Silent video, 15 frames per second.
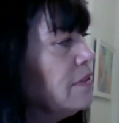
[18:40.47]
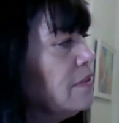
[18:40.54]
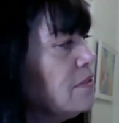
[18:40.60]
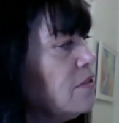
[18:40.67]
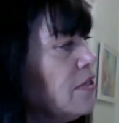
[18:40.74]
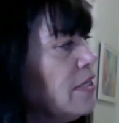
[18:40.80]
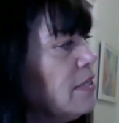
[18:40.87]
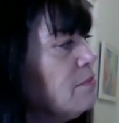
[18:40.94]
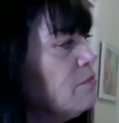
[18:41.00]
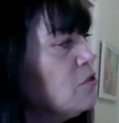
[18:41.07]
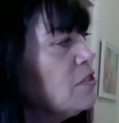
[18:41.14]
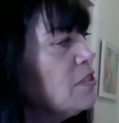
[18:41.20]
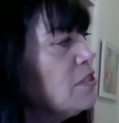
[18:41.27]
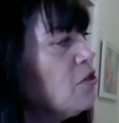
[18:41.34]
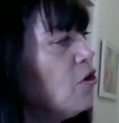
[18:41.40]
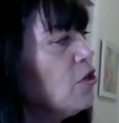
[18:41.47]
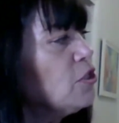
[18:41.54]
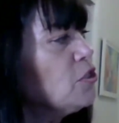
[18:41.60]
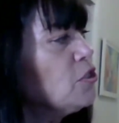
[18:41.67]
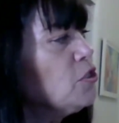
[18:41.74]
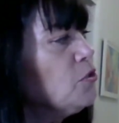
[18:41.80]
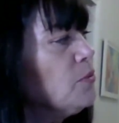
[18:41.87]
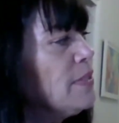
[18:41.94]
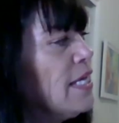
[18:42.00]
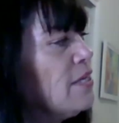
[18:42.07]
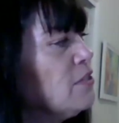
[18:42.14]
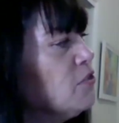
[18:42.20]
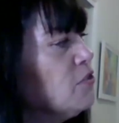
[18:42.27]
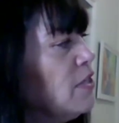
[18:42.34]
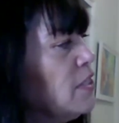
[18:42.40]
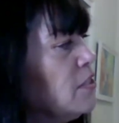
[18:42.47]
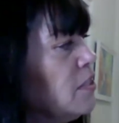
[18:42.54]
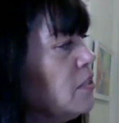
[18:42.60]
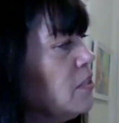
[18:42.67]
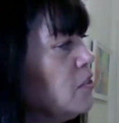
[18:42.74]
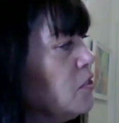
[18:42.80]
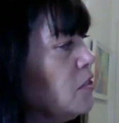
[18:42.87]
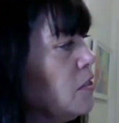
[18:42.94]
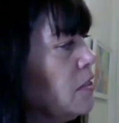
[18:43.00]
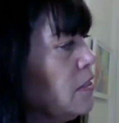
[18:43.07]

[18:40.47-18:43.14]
Sorry, it's hard to do it without a straight edge.